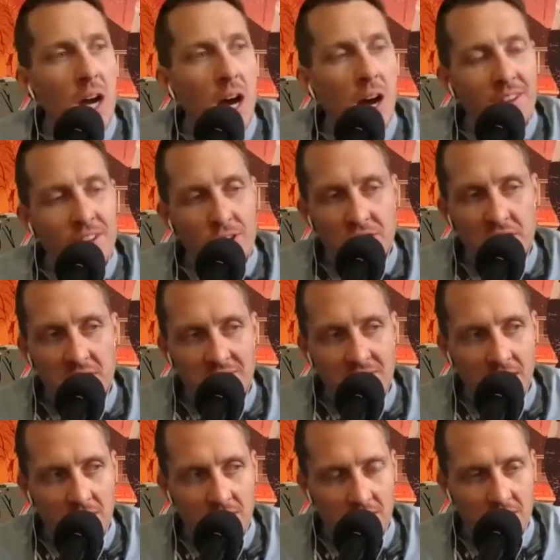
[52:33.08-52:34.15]
not. You're
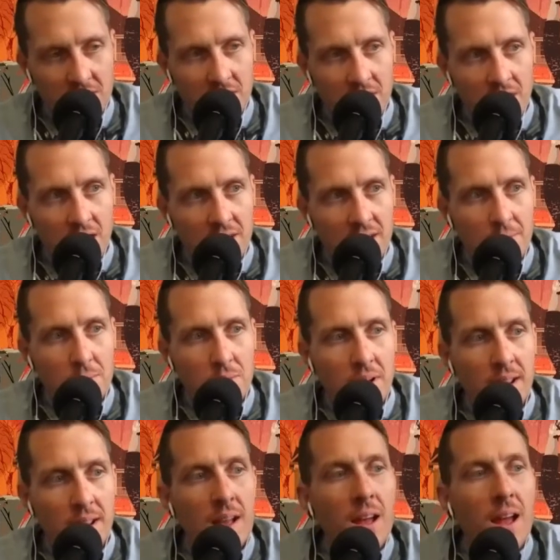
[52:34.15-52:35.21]
svelte little hunky boy.